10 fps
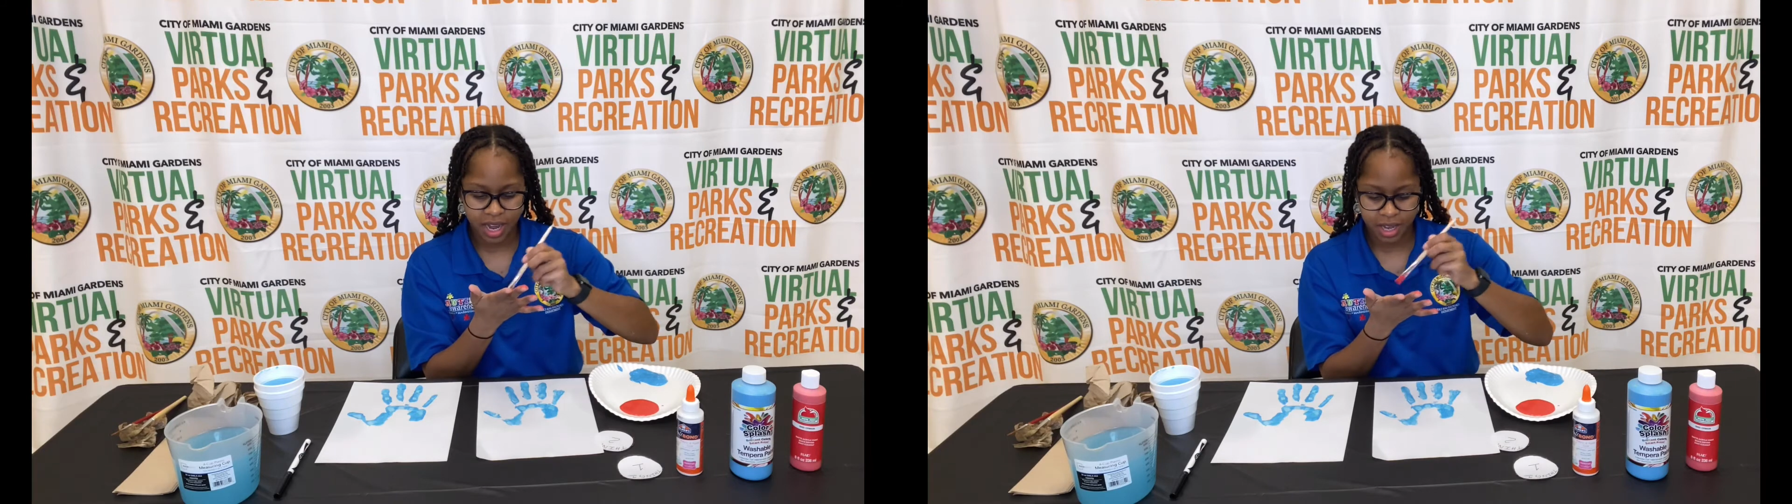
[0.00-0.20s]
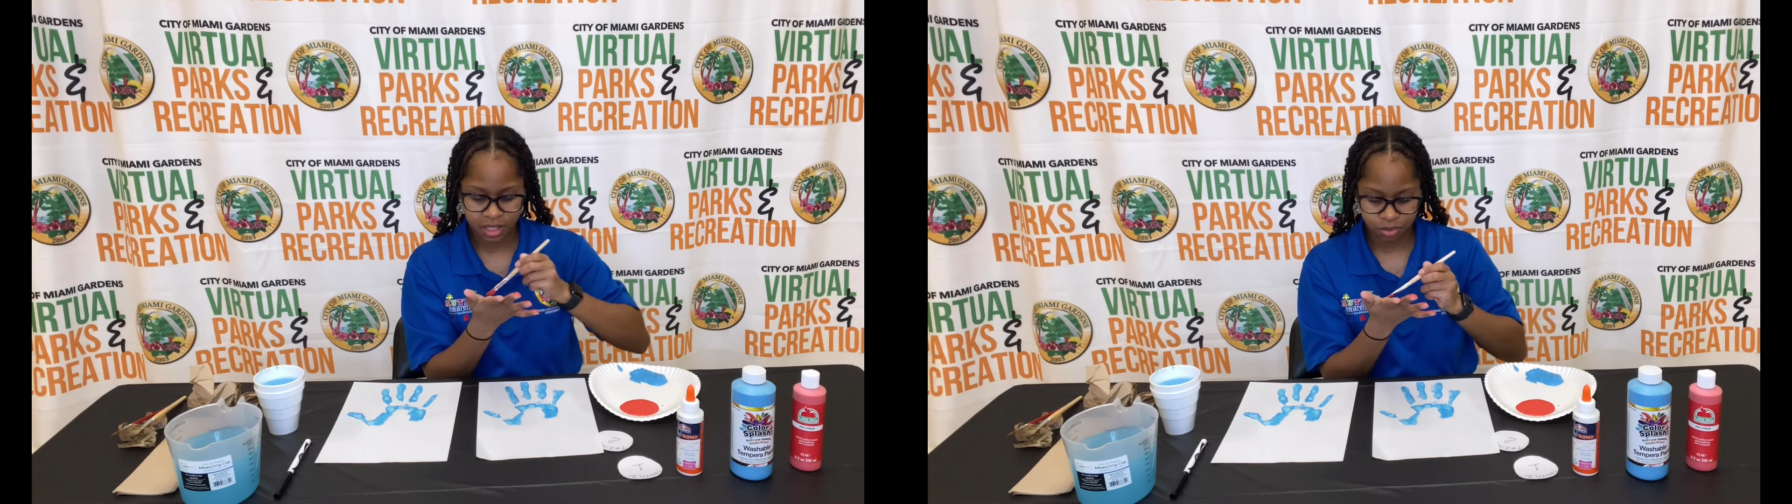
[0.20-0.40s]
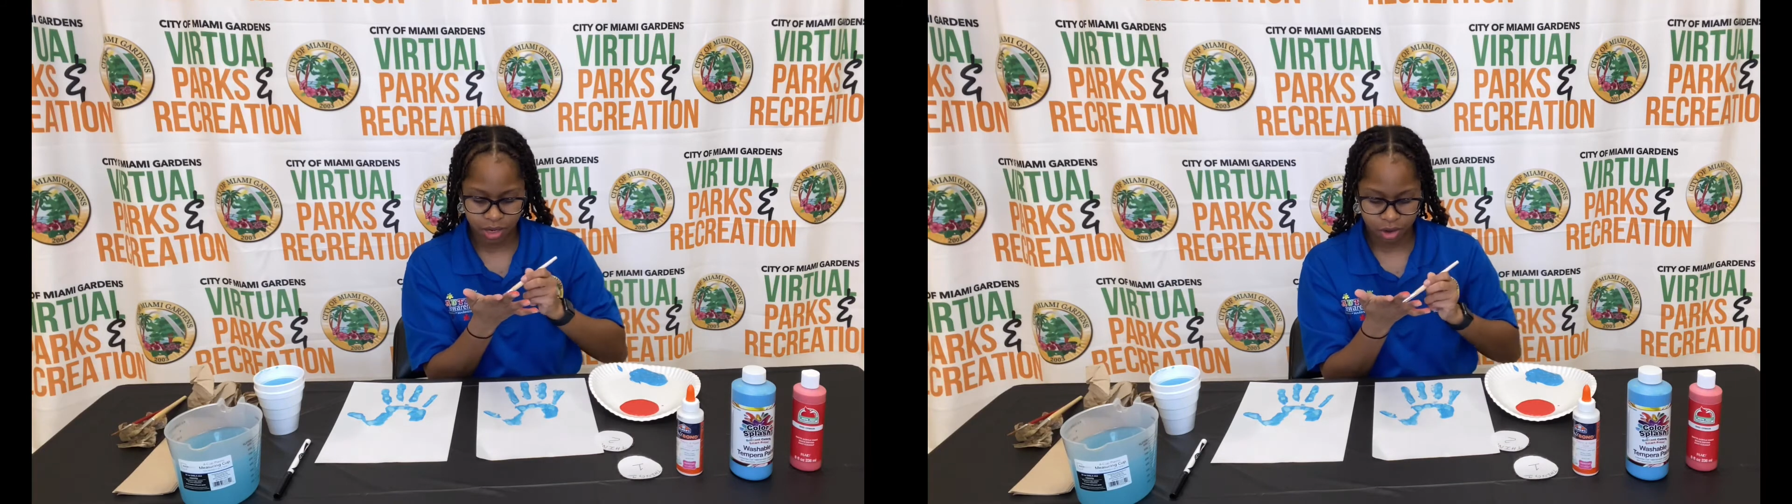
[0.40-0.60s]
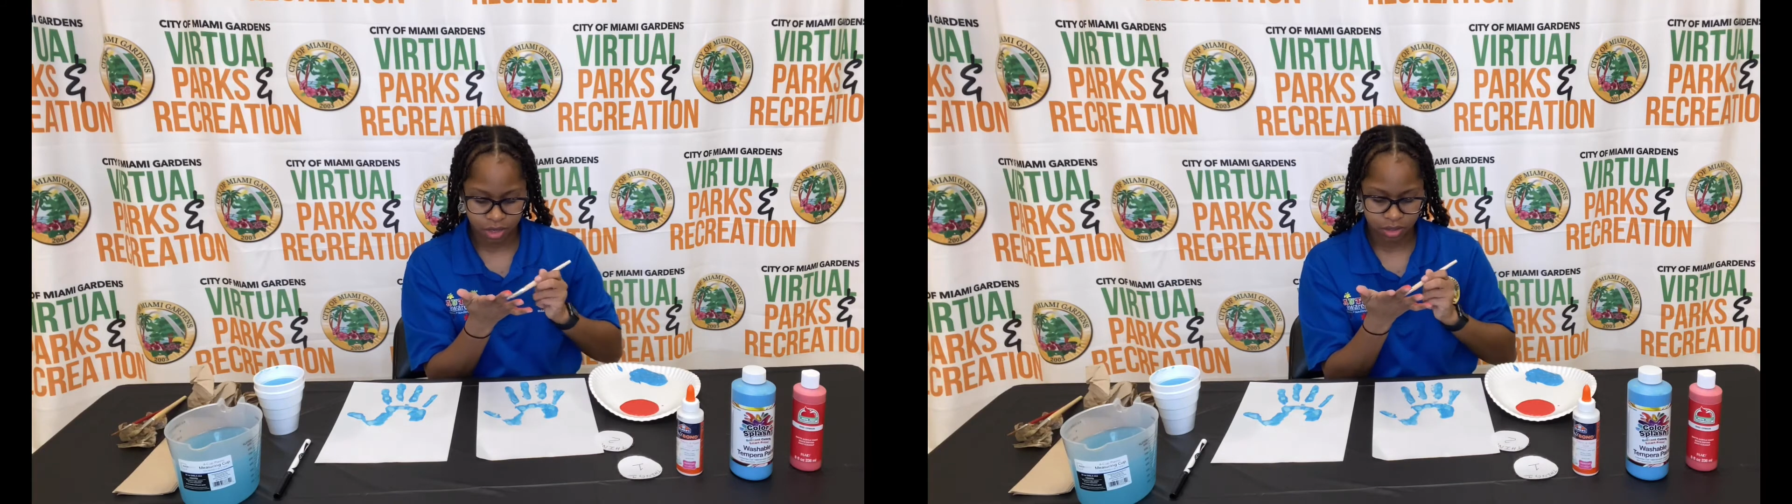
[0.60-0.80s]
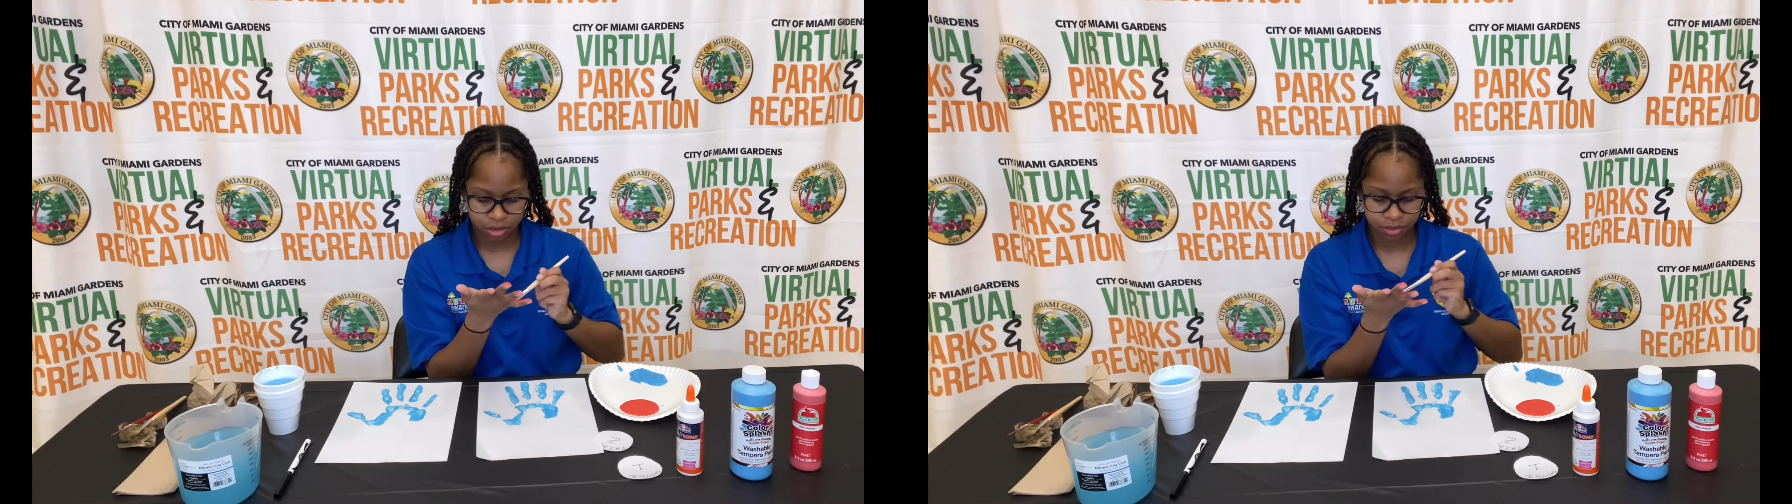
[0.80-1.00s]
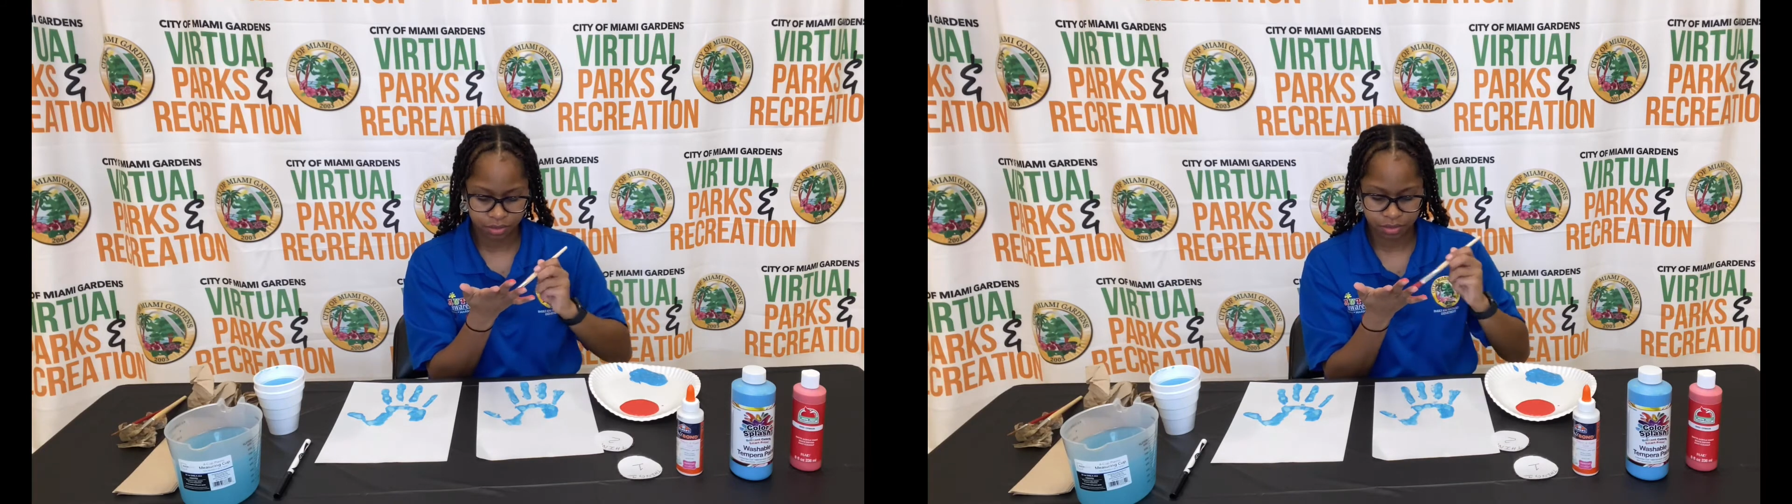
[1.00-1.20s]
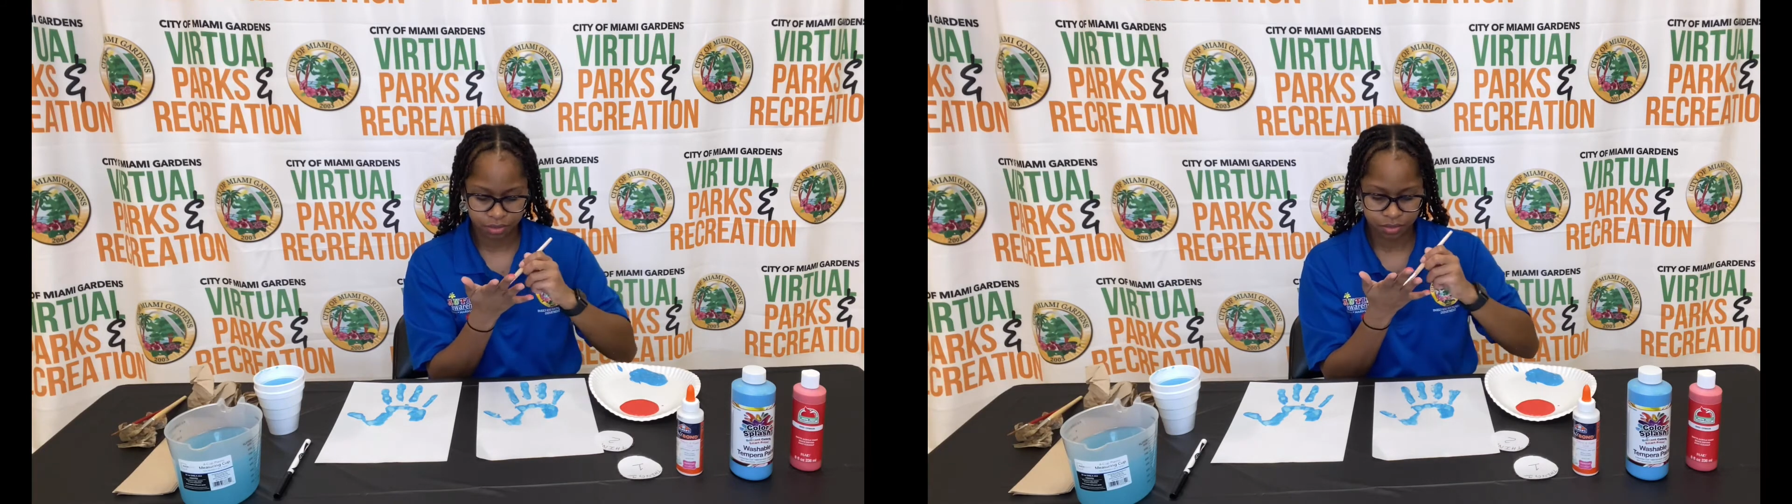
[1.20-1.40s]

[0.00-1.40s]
be the bottom half